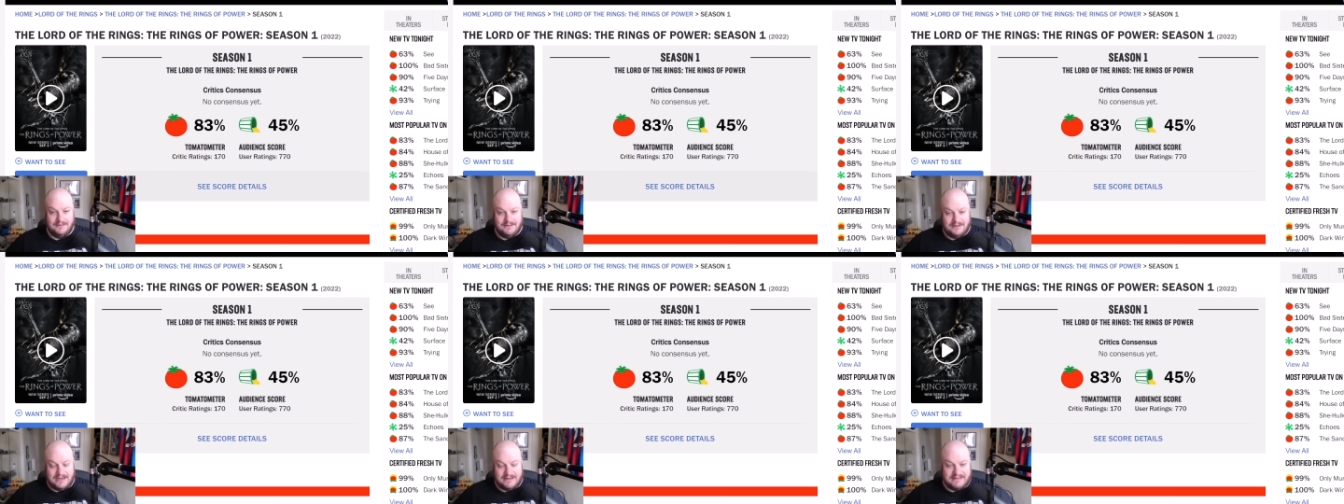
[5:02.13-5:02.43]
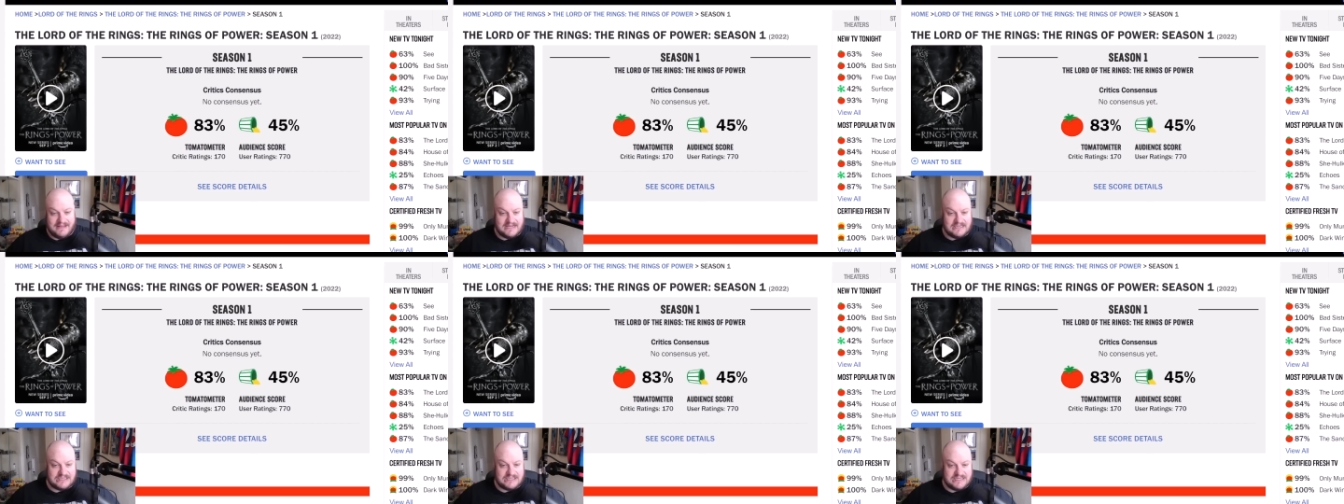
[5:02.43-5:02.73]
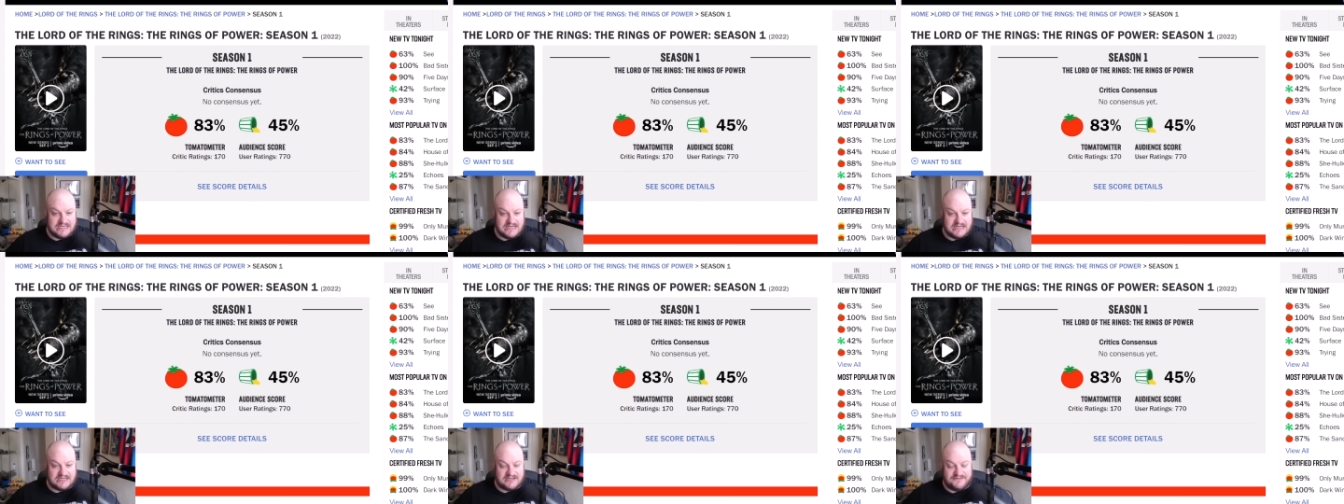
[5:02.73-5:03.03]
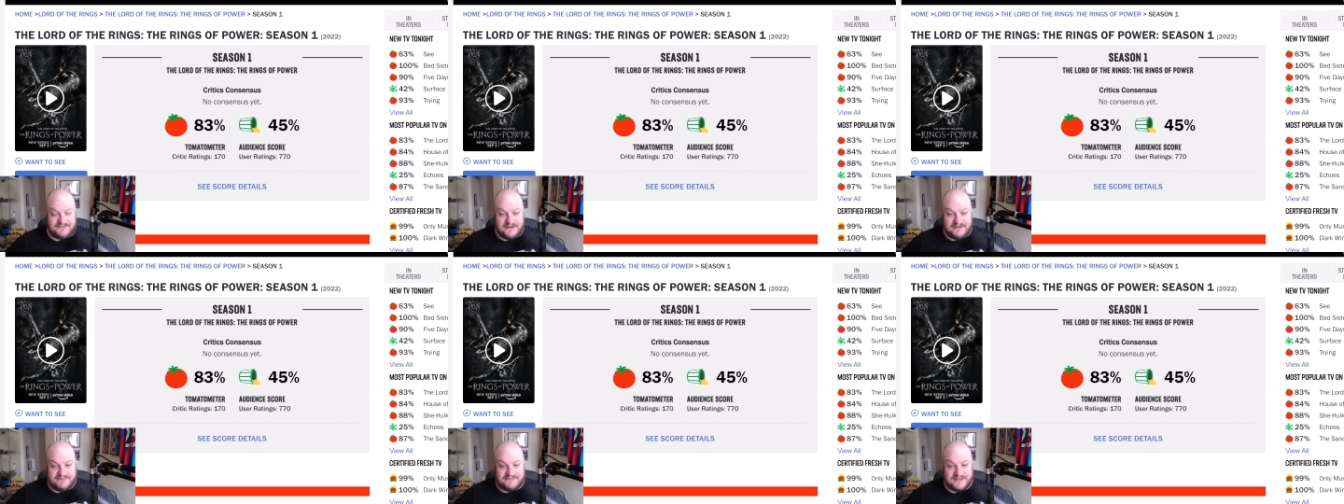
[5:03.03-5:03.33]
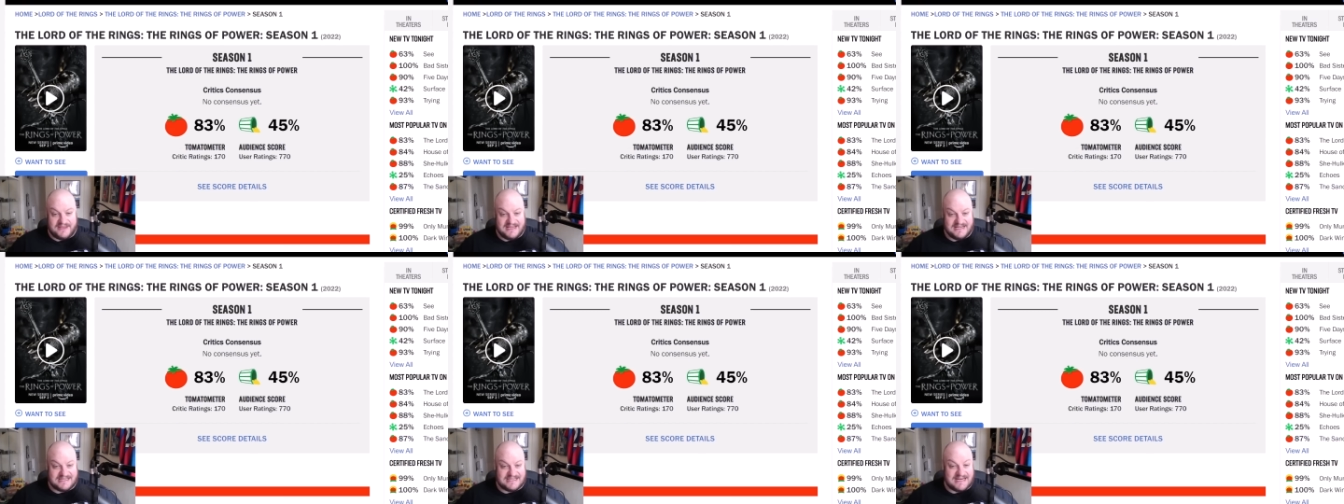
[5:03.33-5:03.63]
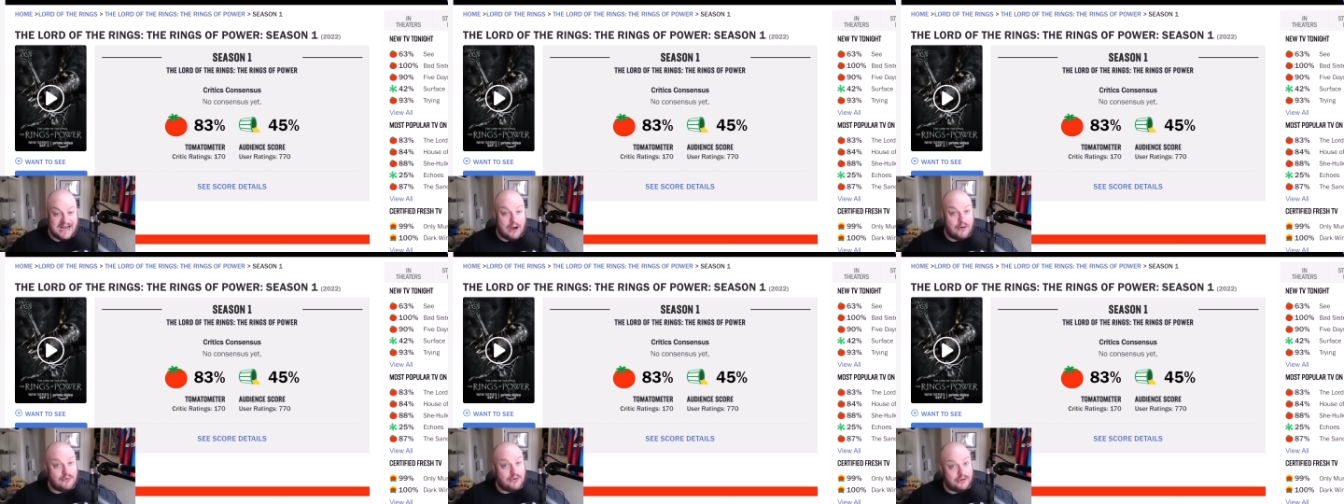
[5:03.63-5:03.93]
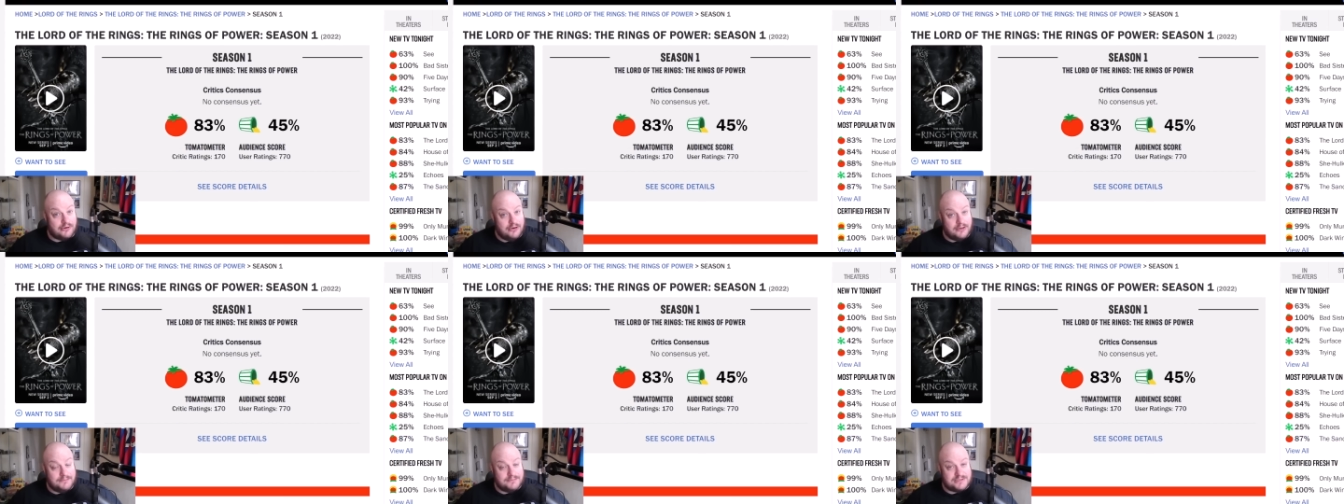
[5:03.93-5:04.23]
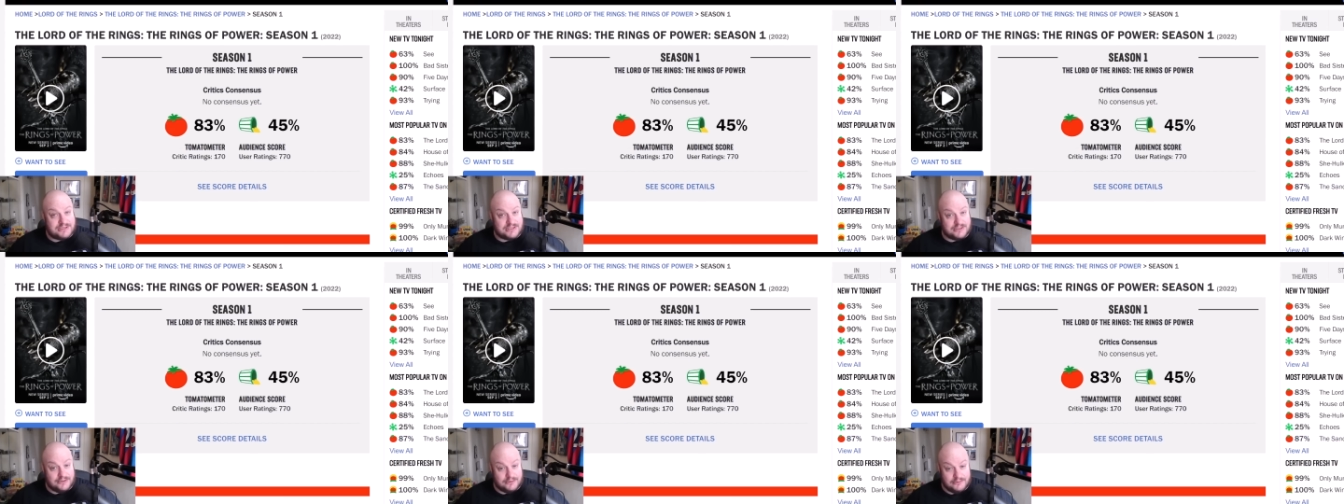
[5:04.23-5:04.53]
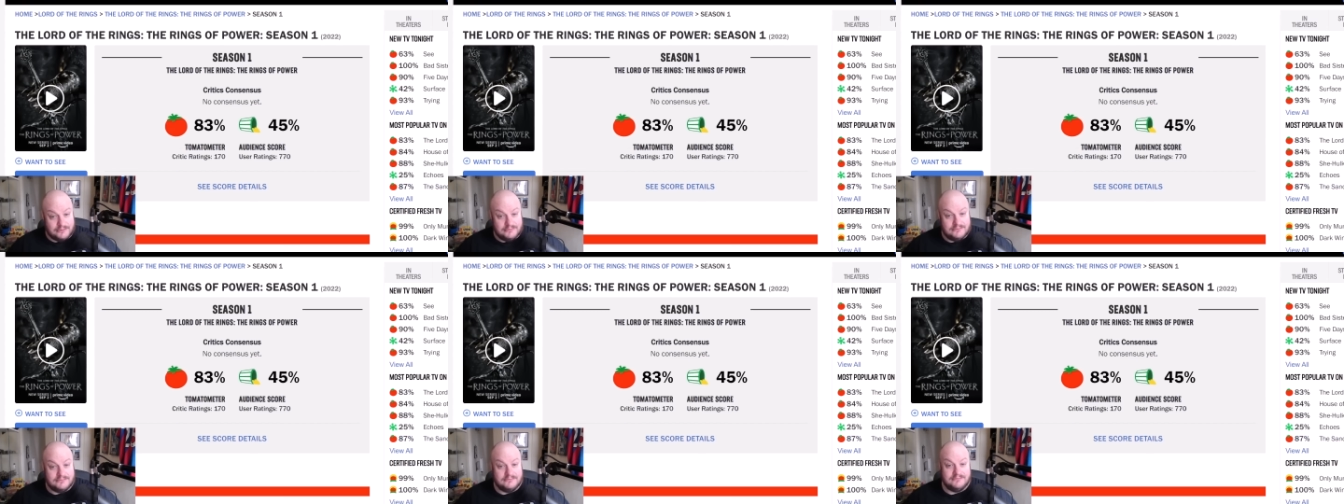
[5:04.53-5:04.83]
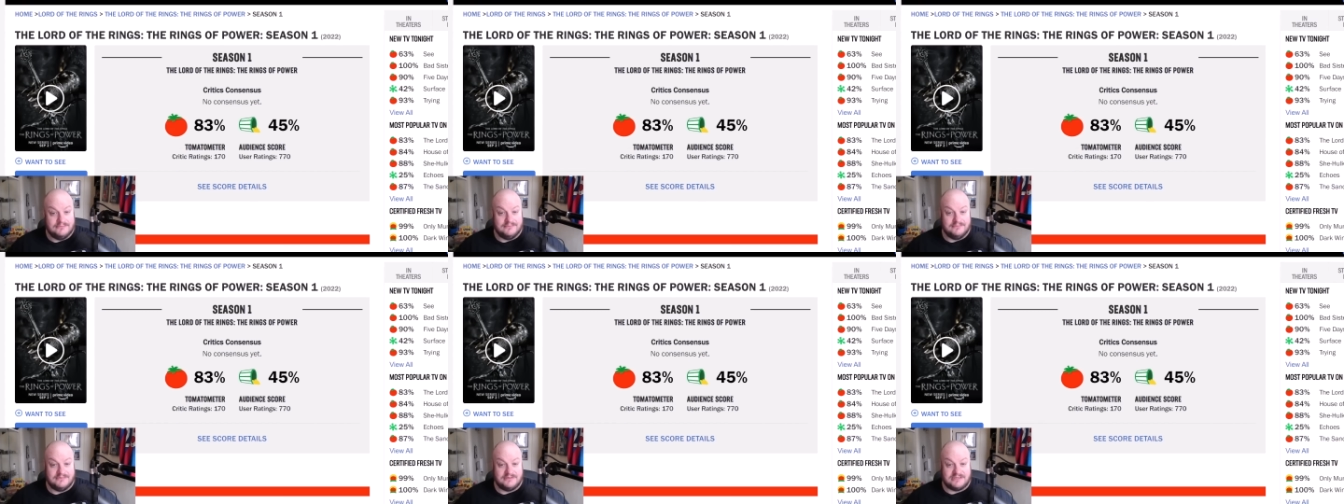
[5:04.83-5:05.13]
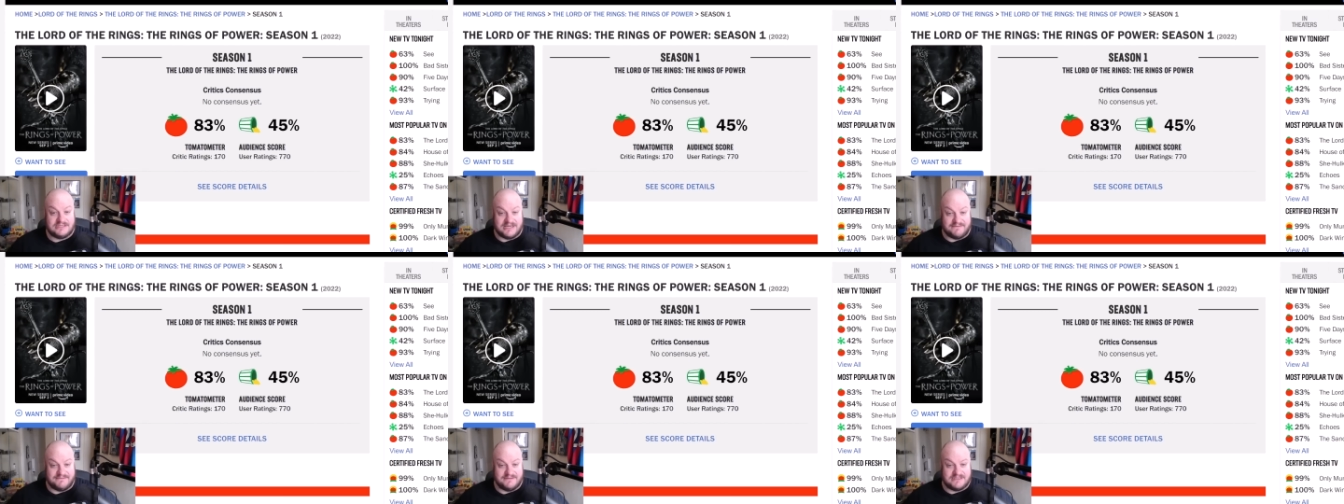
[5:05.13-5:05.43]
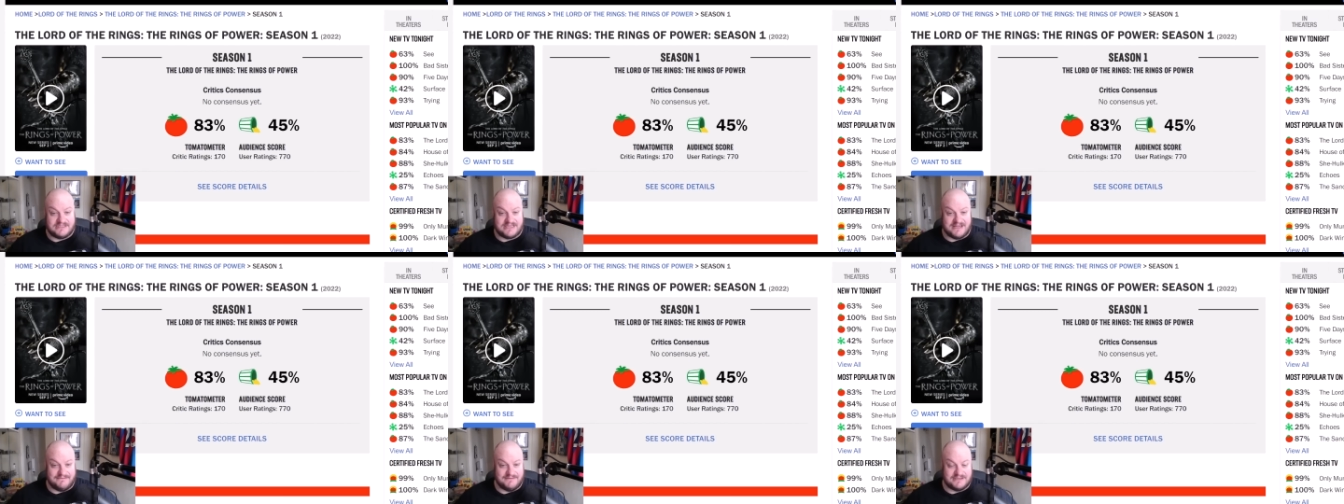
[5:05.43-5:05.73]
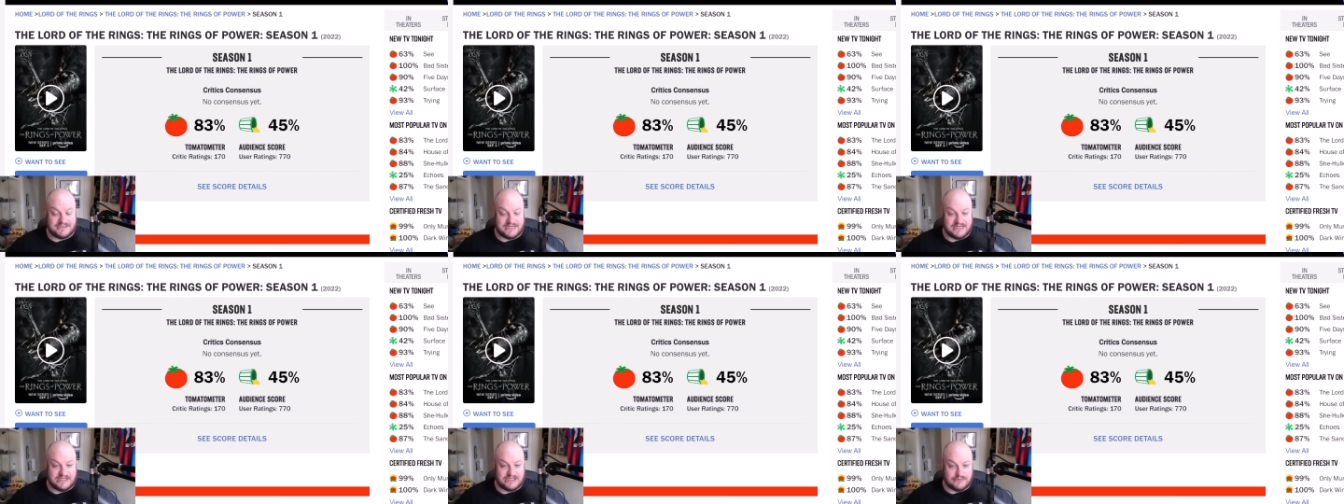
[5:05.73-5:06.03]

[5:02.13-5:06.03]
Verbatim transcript: And that six fifty is now gone up to seven seventy.